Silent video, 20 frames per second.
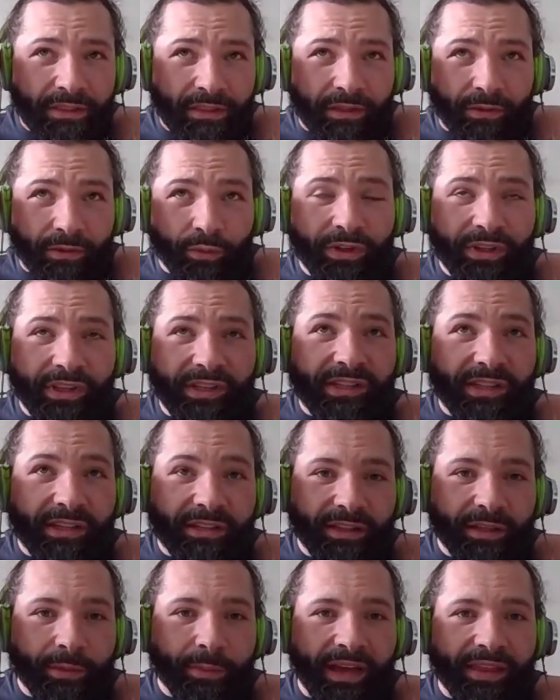
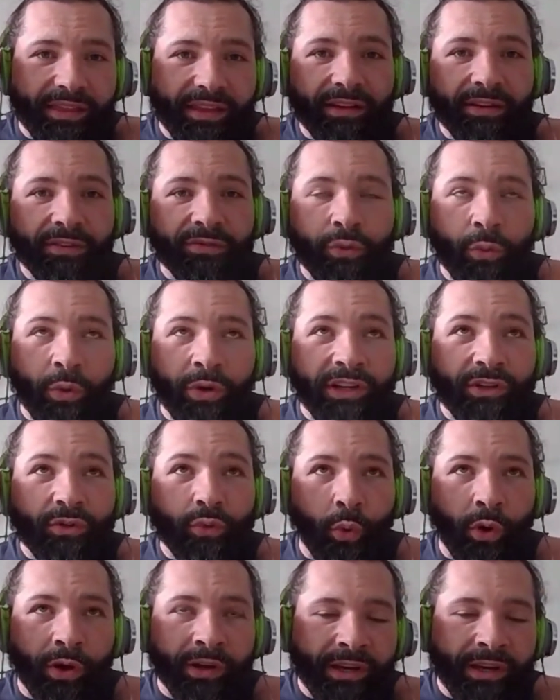realistically, by the end of
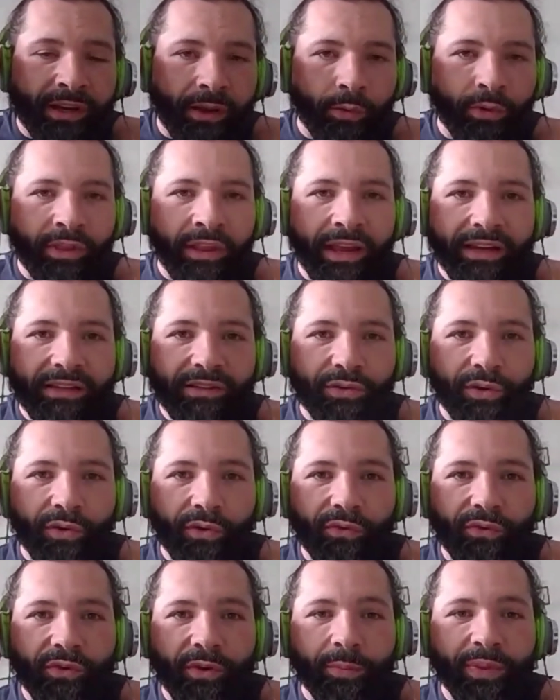2020, I would like to
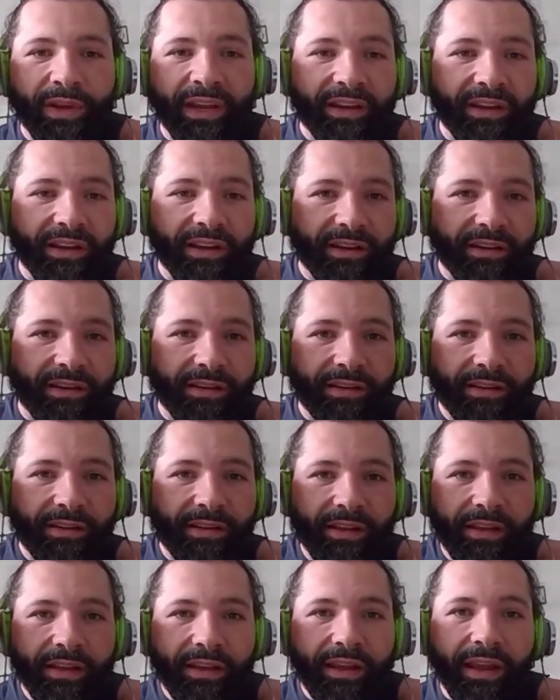have competed
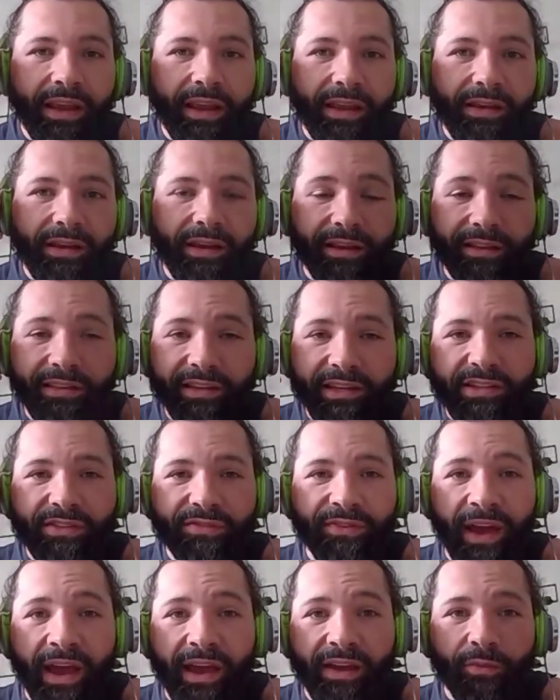in at least
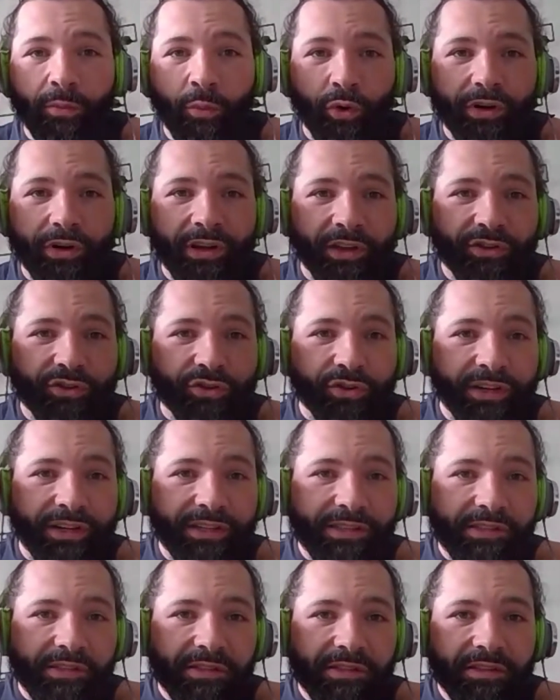5 more
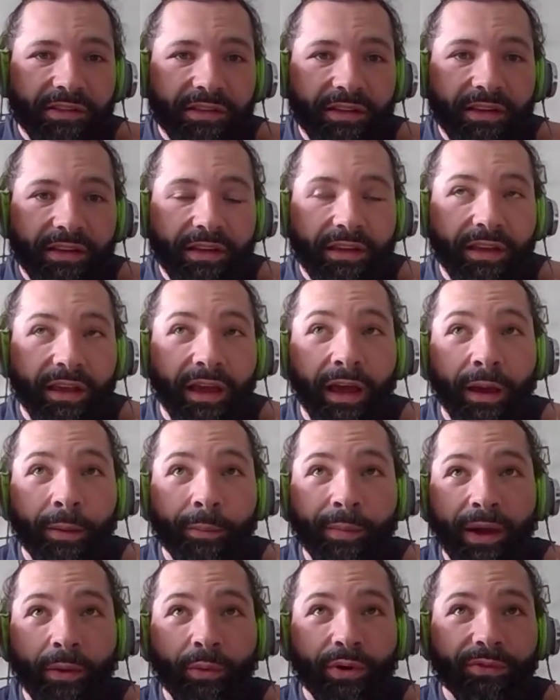countries.
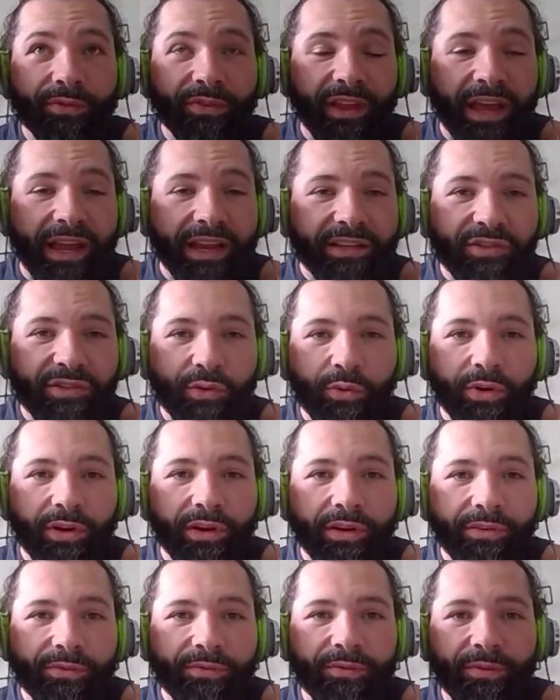I would have liked to
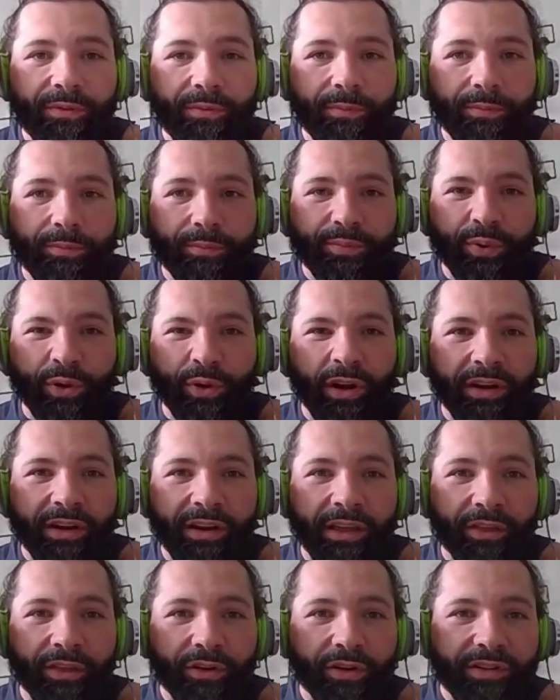have put on
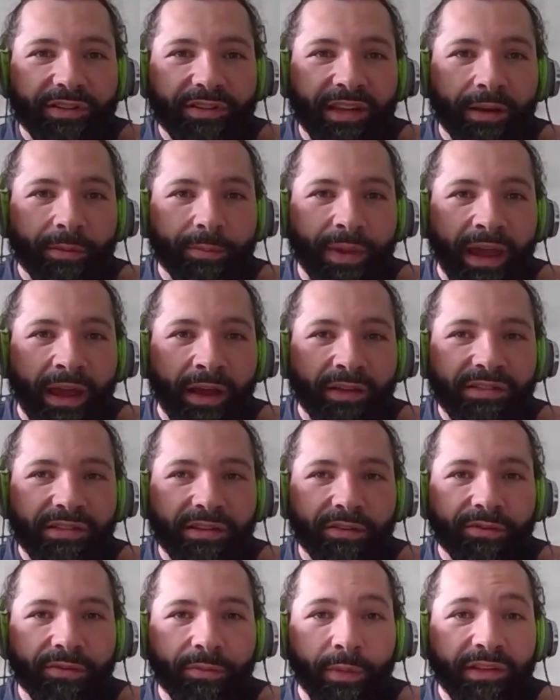another 10 pounds
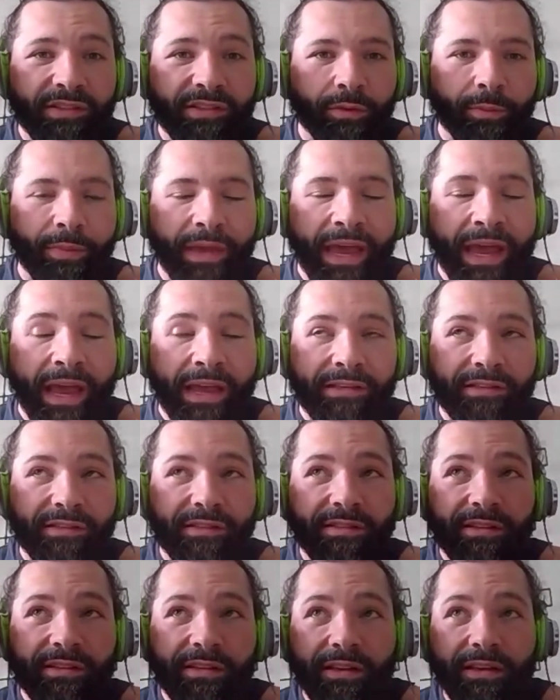of muscle
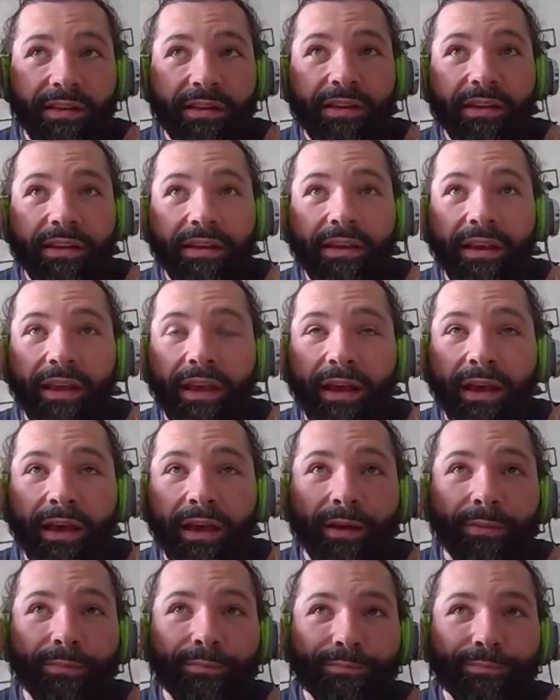mass. I